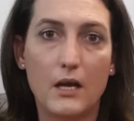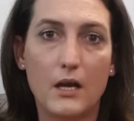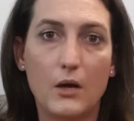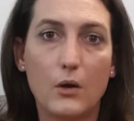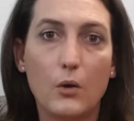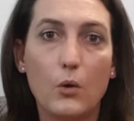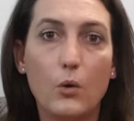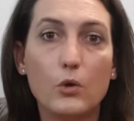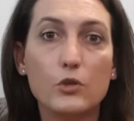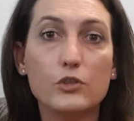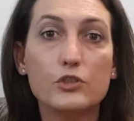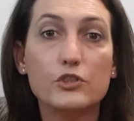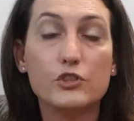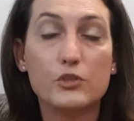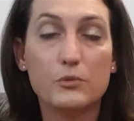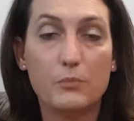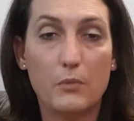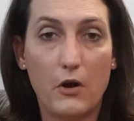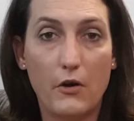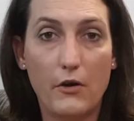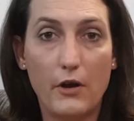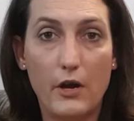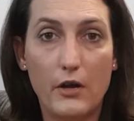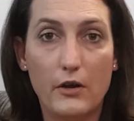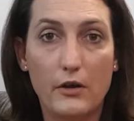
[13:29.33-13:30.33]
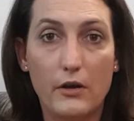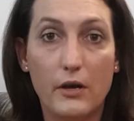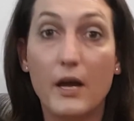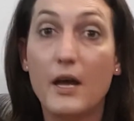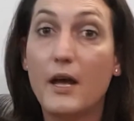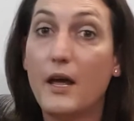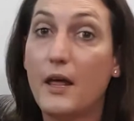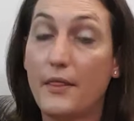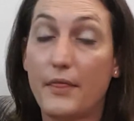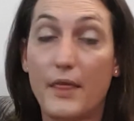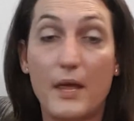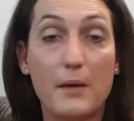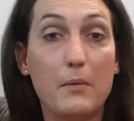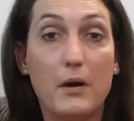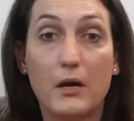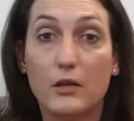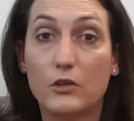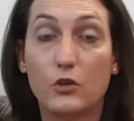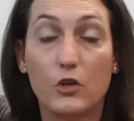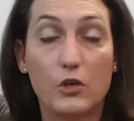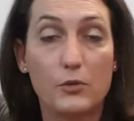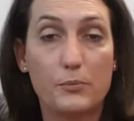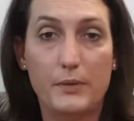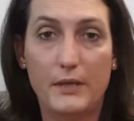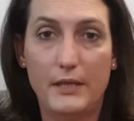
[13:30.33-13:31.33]
Because tomorrow they might
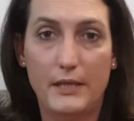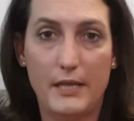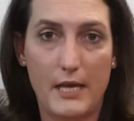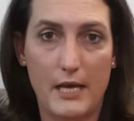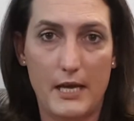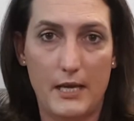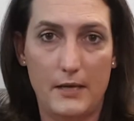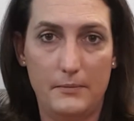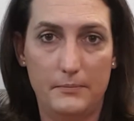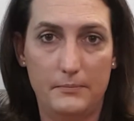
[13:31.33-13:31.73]
not be there.